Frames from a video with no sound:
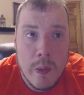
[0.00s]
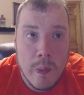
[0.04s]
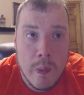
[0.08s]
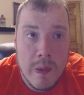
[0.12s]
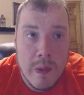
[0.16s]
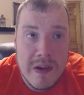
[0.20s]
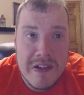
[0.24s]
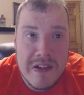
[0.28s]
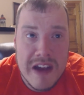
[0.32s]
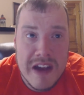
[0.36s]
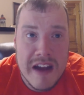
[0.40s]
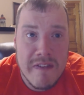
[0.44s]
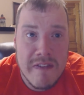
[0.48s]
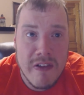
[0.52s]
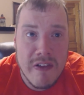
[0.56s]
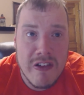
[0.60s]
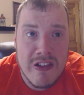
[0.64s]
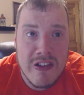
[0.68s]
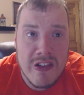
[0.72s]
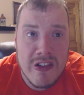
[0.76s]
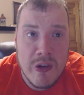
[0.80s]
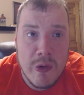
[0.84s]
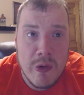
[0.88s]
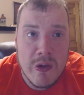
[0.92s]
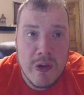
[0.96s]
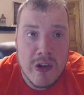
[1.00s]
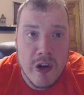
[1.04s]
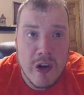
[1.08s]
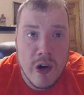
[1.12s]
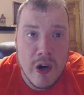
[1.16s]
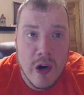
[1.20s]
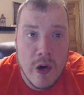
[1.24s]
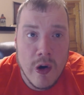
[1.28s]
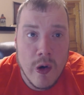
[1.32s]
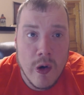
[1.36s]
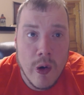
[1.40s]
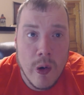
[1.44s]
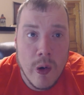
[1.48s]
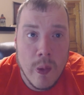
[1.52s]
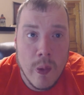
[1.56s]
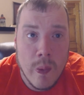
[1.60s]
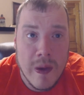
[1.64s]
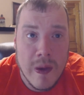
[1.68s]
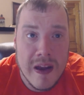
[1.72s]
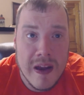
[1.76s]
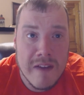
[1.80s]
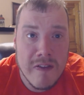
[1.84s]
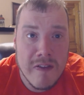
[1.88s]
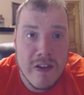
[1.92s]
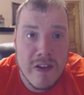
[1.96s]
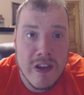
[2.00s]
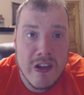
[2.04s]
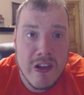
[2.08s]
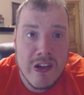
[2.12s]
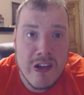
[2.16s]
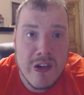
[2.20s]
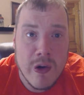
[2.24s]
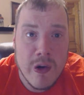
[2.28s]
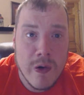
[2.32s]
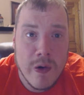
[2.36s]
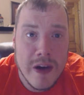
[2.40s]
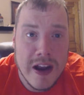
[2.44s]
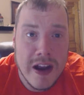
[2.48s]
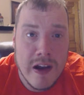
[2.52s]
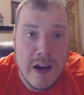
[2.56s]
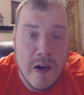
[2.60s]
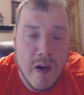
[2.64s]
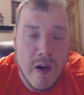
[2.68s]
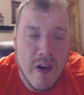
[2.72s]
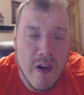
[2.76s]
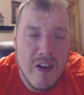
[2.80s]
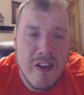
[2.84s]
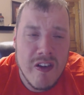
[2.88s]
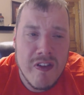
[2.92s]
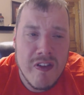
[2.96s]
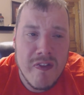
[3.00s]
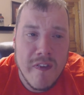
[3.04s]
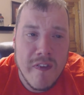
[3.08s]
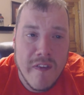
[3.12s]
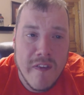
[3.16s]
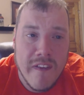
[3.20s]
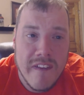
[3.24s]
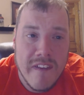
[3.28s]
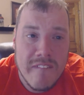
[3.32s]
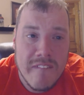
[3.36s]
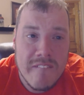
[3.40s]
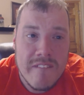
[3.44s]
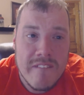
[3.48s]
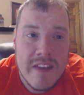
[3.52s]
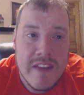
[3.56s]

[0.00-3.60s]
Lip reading: whichever suits her or whatever the story calls for.